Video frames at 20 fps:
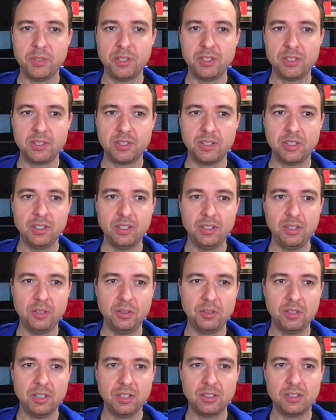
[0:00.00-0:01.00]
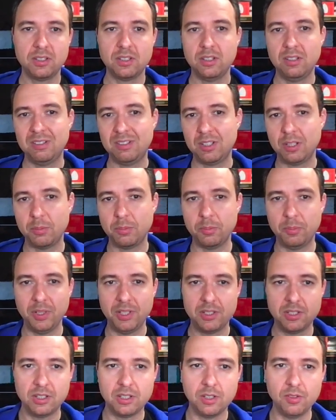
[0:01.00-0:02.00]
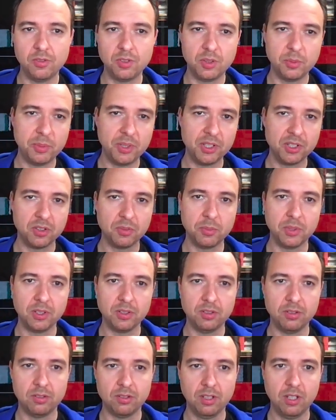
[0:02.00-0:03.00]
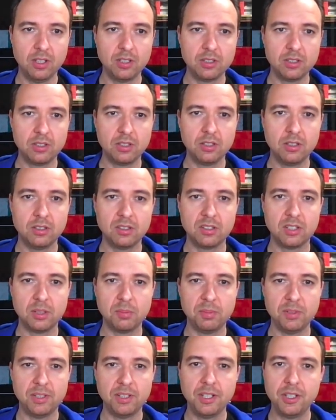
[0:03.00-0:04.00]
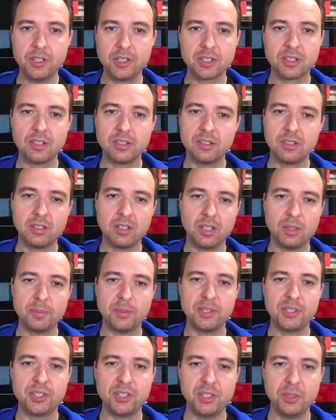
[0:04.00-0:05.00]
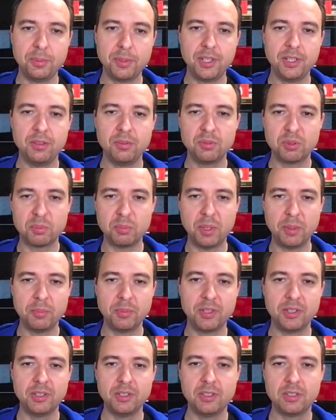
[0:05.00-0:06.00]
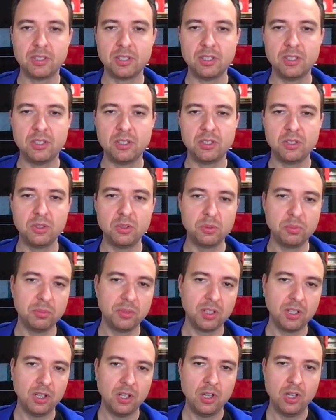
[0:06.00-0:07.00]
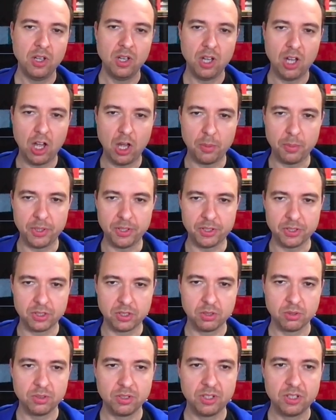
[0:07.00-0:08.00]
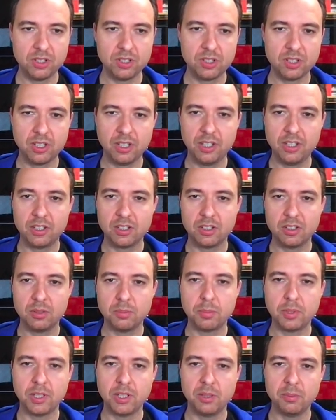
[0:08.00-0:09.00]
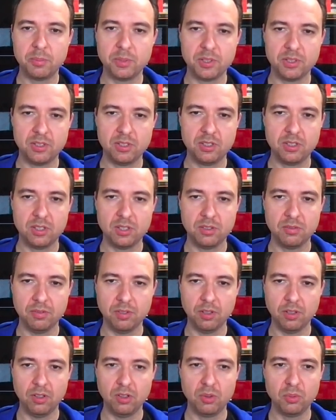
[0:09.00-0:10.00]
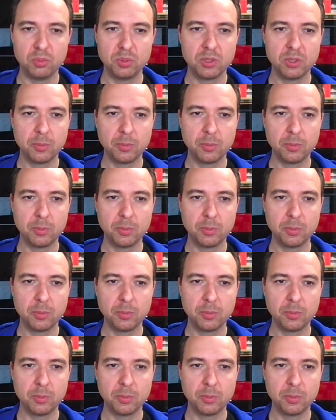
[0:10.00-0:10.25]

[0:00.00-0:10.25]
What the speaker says: screen, you can see some basic information about your cluster and application, how much CPU and memory is consumed, how much storage is taken by persistent volumes.